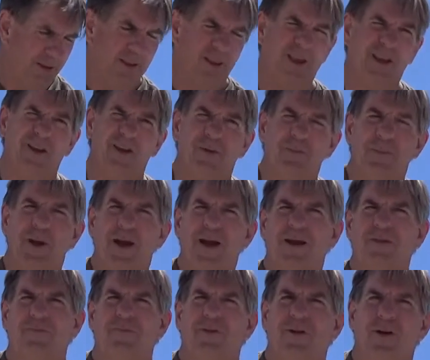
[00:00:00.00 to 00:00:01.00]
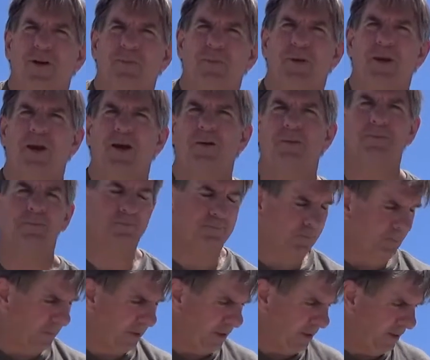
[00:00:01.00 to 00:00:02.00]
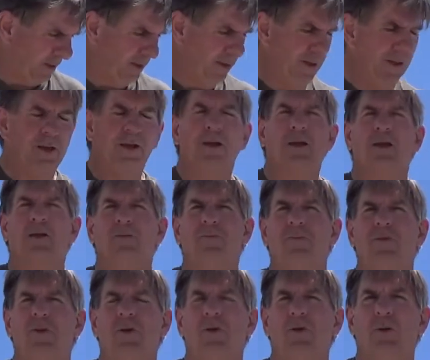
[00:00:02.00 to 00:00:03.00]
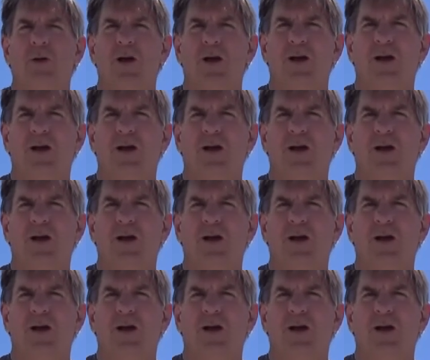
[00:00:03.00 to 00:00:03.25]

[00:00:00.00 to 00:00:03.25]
Thank you, Matt, for helping out. If you